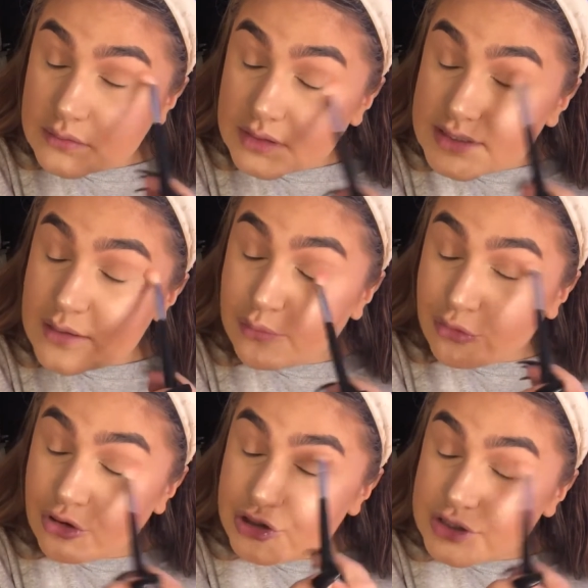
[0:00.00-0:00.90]
This
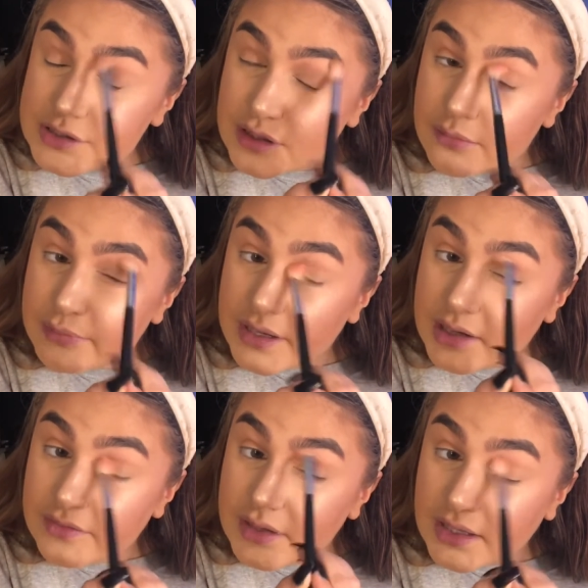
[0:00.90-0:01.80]
brush is so big, I
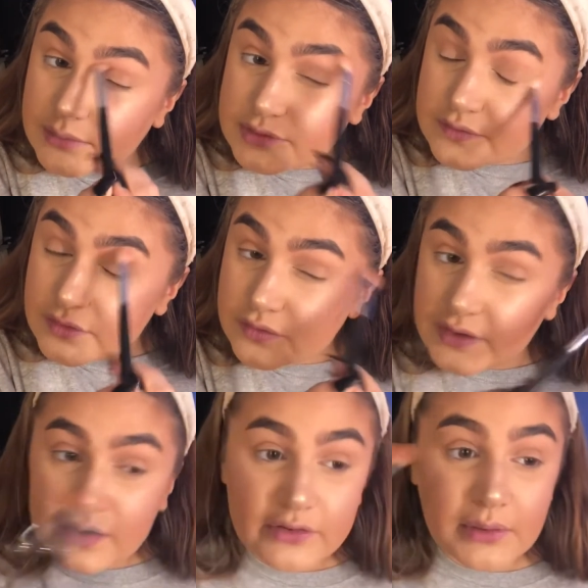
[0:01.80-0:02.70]
feel like I'm just fluffing
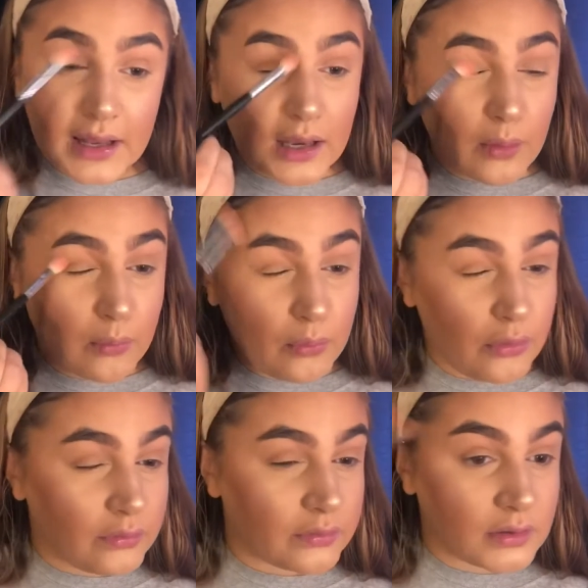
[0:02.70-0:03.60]
everywhere, like woof.